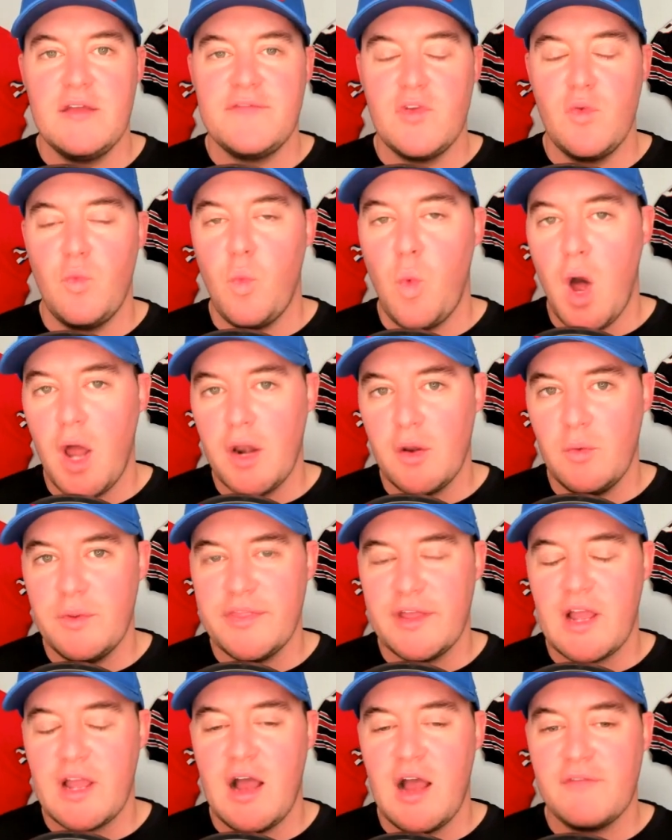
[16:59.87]
If you want to win the
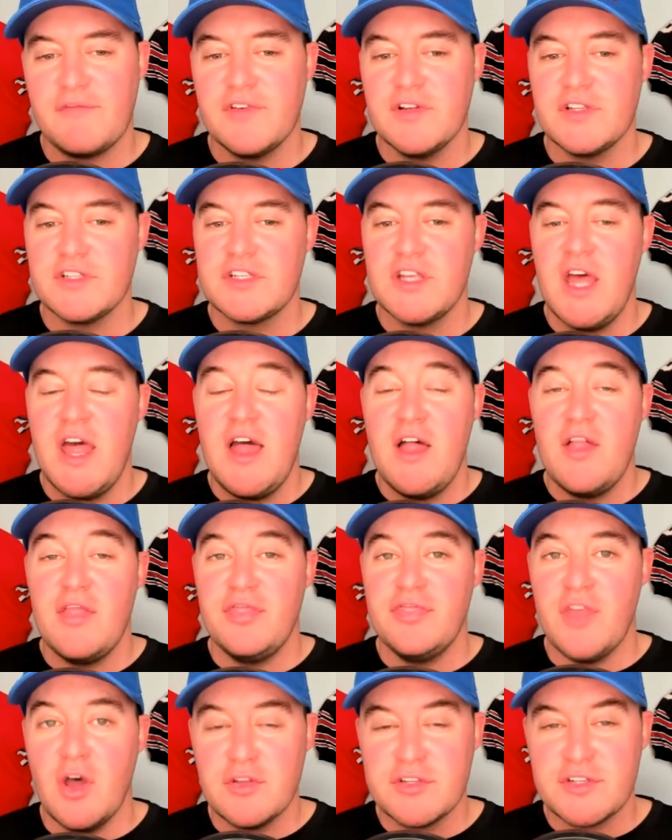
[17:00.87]
conference,
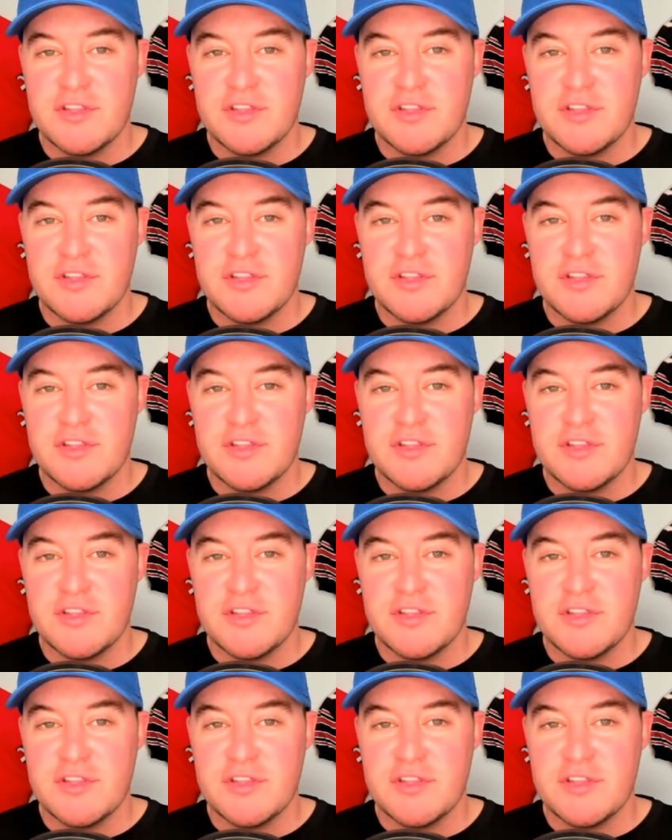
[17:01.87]
those